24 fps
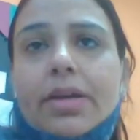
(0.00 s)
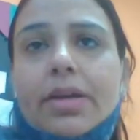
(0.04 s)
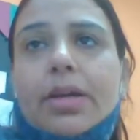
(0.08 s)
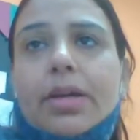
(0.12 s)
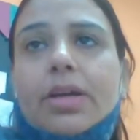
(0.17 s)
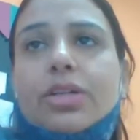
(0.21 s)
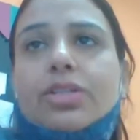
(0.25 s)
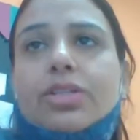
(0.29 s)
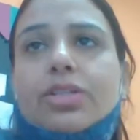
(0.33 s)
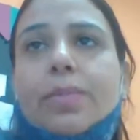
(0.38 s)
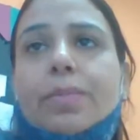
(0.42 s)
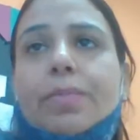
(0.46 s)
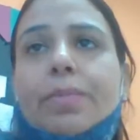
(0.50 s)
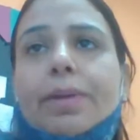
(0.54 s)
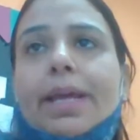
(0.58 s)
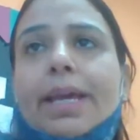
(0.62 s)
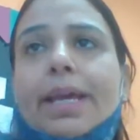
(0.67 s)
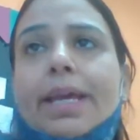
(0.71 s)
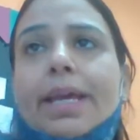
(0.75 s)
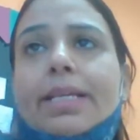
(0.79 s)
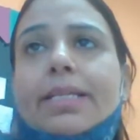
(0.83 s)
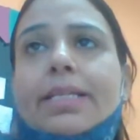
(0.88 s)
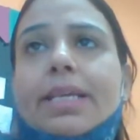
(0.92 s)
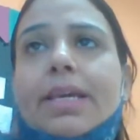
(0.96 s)
So
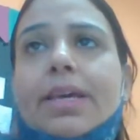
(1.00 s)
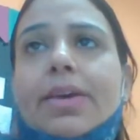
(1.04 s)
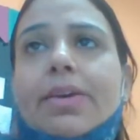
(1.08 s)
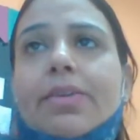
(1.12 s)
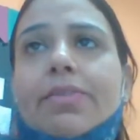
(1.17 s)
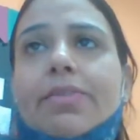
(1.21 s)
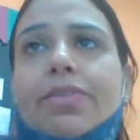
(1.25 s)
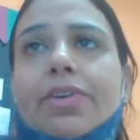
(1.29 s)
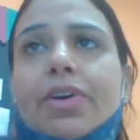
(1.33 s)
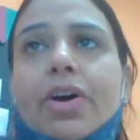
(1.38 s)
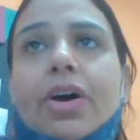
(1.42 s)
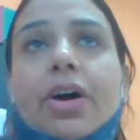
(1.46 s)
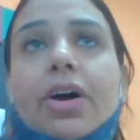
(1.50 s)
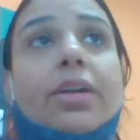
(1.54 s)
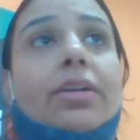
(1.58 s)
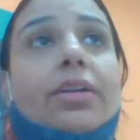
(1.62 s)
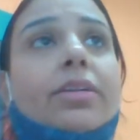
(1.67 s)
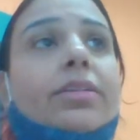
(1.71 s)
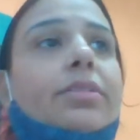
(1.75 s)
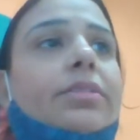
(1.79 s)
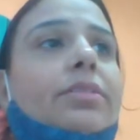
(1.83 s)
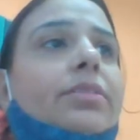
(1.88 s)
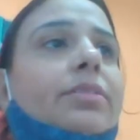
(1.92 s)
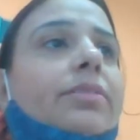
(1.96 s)
please give
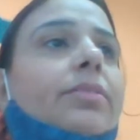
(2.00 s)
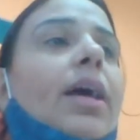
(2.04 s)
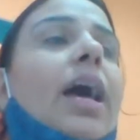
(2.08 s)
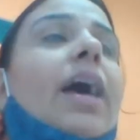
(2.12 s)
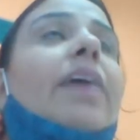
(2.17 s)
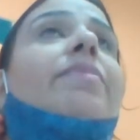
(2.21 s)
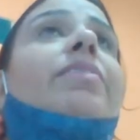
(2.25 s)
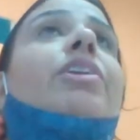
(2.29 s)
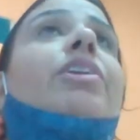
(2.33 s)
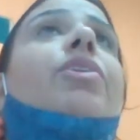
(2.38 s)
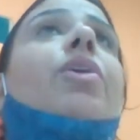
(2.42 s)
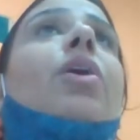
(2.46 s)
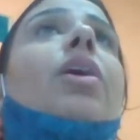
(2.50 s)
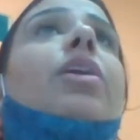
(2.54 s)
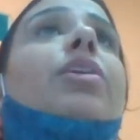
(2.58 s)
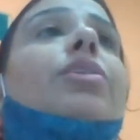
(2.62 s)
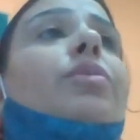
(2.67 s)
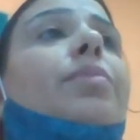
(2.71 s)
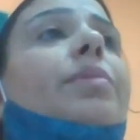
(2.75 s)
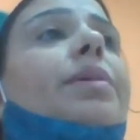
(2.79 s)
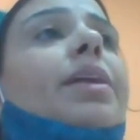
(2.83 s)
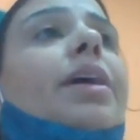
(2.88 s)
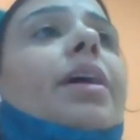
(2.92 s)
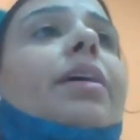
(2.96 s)
your. I will call
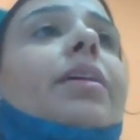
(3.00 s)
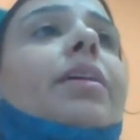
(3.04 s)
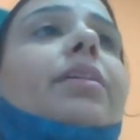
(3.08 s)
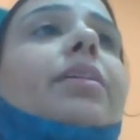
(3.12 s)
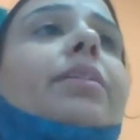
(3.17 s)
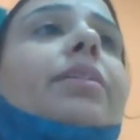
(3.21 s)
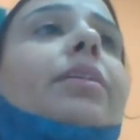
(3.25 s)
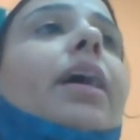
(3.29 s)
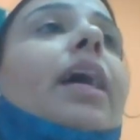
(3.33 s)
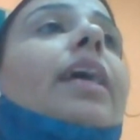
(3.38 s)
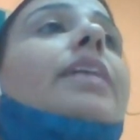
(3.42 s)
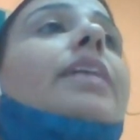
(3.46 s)
you, beta, and